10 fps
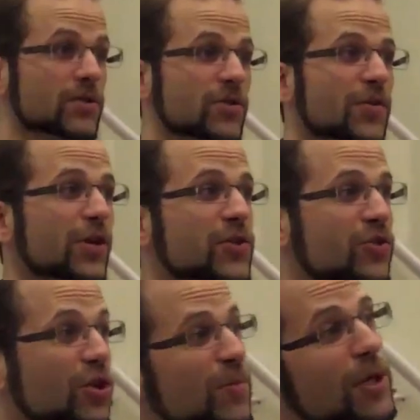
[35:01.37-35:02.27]
So if you're
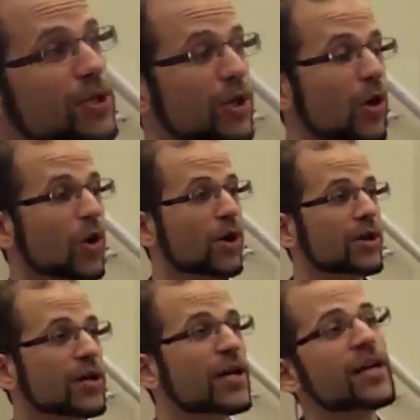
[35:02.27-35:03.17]
concerned about your
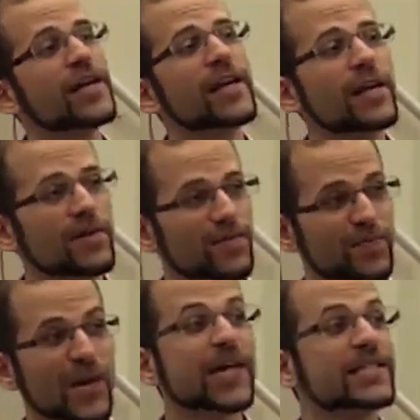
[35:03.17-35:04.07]
heart,
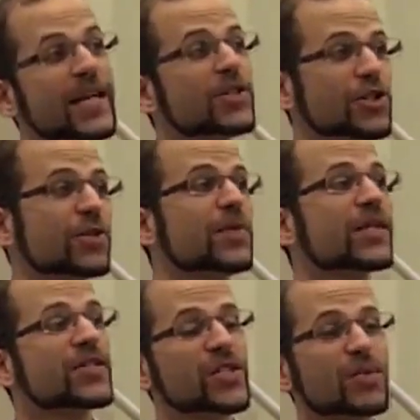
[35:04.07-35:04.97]
pay attention,
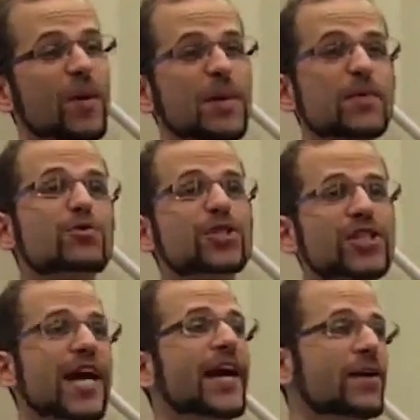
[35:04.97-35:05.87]
because this is about people who
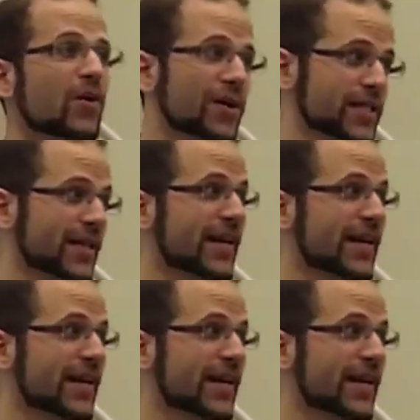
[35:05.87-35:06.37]
just had a heart